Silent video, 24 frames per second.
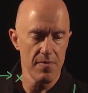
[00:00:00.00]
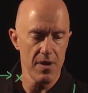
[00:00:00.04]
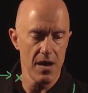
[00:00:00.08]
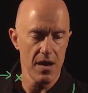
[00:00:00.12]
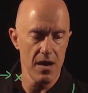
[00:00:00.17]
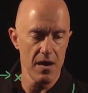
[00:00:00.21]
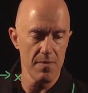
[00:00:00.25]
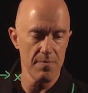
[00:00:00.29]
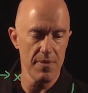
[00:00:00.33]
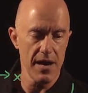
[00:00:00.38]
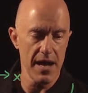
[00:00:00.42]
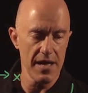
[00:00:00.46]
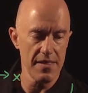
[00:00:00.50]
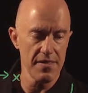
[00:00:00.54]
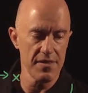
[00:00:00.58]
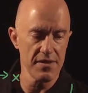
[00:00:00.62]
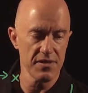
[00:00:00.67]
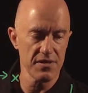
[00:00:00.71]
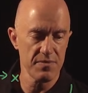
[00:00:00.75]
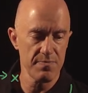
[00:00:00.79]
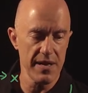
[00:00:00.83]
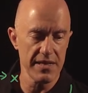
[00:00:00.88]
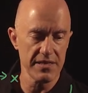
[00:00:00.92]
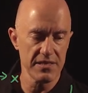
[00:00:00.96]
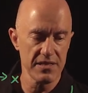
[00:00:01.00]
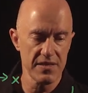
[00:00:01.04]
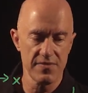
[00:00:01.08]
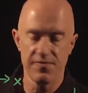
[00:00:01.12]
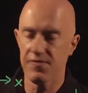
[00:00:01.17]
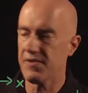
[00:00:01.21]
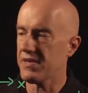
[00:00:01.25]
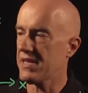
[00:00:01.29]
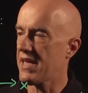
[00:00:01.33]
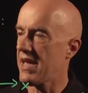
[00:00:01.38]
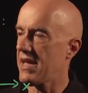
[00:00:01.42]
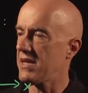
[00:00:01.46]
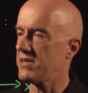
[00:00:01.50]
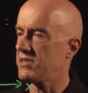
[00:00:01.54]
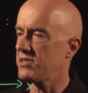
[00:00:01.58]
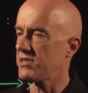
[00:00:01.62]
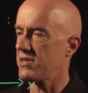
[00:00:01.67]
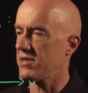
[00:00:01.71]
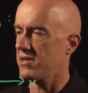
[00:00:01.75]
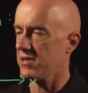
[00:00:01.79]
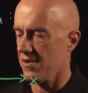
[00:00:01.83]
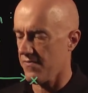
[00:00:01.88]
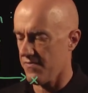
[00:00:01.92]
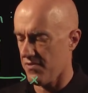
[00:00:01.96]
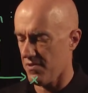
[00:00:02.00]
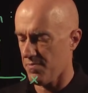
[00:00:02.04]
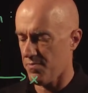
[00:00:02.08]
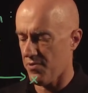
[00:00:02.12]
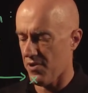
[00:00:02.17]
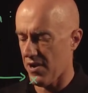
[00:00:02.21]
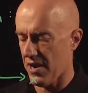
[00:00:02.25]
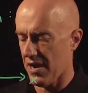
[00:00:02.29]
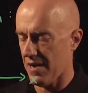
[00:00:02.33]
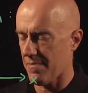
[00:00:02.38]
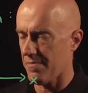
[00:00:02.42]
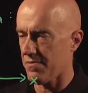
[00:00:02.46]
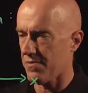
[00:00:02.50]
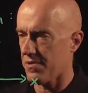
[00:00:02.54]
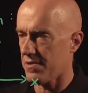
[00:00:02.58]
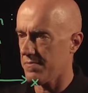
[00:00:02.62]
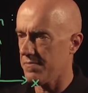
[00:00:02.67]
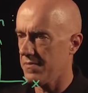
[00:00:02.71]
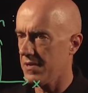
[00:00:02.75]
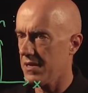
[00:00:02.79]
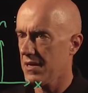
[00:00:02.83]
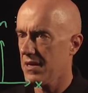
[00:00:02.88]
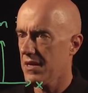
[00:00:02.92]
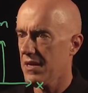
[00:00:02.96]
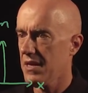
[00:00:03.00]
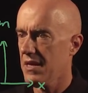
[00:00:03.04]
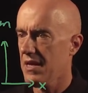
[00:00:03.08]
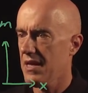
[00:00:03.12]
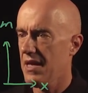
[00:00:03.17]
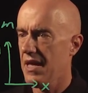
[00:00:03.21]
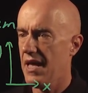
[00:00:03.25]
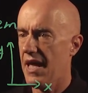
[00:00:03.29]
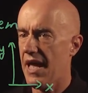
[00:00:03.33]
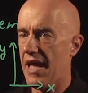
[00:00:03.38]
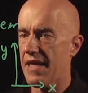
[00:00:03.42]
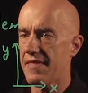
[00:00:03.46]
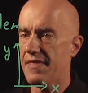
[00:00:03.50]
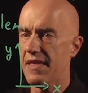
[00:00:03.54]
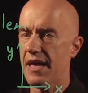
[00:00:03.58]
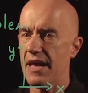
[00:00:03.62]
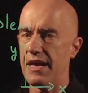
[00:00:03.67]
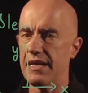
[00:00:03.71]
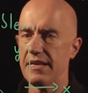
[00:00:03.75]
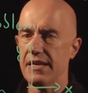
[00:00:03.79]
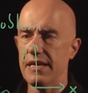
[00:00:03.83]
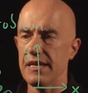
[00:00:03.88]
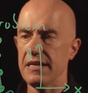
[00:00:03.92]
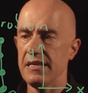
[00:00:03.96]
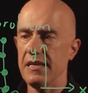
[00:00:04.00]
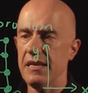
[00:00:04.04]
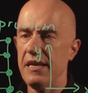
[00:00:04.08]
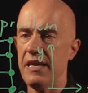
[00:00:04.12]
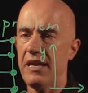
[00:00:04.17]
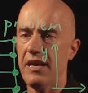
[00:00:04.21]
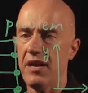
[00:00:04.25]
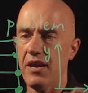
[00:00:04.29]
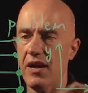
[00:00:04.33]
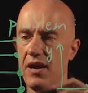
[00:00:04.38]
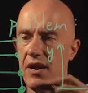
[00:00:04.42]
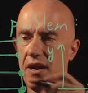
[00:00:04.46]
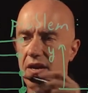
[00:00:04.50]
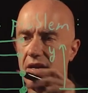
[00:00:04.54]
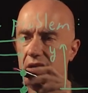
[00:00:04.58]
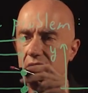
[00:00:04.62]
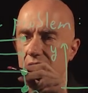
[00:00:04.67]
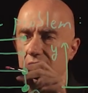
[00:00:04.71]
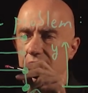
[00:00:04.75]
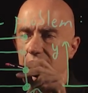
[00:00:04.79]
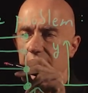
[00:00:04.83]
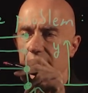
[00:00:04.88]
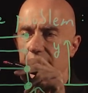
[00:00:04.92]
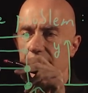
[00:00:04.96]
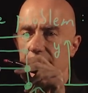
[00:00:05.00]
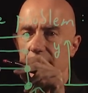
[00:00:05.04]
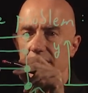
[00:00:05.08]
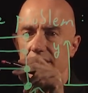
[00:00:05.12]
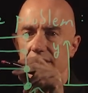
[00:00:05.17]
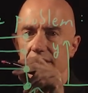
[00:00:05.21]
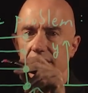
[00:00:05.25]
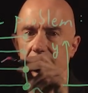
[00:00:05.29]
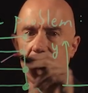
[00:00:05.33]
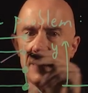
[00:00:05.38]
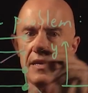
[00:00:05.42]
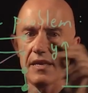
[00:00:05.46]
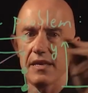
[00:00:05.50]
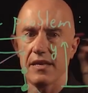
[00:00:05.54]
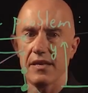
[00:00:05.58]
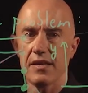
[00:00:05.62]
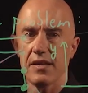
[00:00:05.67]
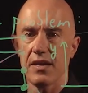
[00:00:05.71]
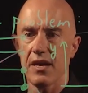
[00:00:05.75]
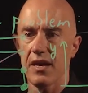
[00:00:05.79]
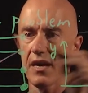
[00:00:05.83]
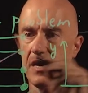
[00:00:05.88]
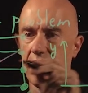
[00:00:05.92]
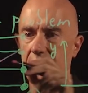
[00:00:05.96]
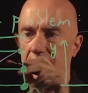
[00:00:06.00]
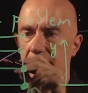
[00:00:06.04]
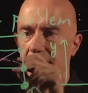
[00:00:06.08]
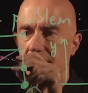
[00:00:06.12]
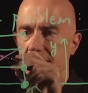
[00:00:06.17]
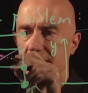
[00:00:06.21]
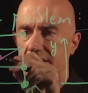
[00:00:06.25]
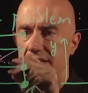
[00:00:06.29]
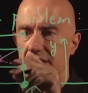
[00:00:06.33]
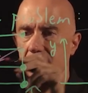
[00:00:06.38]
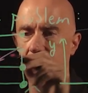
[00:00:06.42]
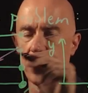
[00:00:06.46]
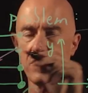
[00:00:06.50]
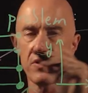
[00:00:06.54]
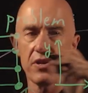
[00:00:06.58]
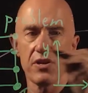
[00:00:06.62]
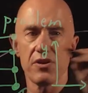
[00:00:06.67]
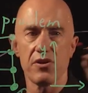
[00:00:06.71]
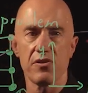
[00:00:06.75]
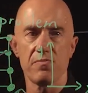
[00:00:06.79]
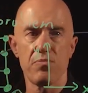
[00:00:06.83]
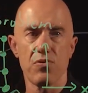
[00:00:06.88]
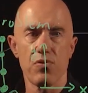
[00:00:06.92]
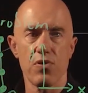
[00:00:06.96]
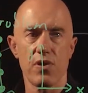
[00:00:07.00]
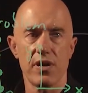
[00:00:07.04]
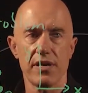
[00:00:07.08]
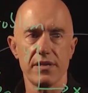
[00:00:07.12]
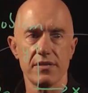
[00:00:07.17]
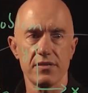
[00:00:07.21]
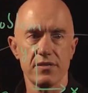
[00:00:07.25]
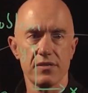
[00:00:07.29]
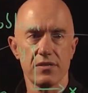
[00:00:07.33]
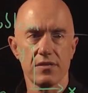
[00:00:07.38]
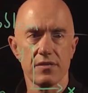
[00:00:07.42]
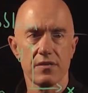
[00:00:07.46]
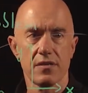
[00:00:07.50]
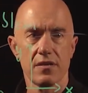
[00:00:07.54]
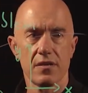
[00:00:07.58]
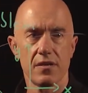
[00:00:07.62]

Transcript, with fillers: uh, by the specification of the problem. And then in here, is the uh, interior points.